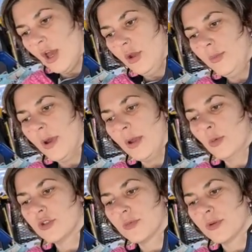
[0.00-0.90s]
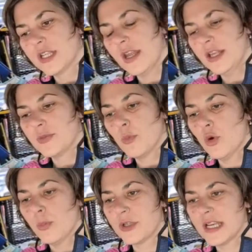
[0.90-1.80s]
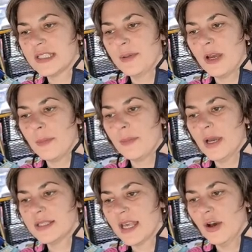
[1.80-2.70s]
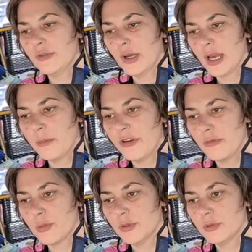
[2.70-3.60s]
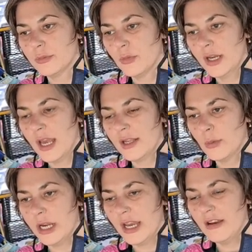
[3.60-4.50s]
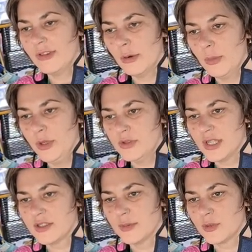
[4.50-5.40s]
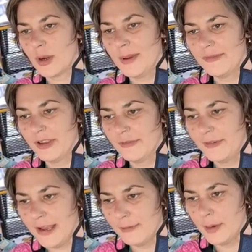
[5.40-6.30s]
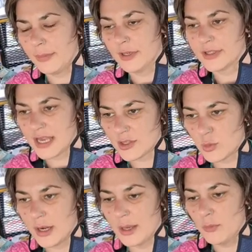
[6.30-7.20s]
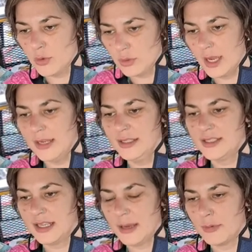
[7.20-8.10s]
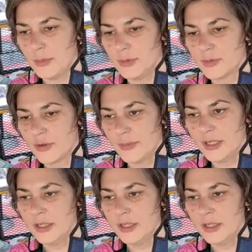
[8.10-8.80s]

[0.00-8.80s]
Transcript: No, but I want to protect. It's more protective about myself when I'm vulnerable, when I have low immune systems or I'm having a flare-up, because that's when I'm more likely to get problems from it.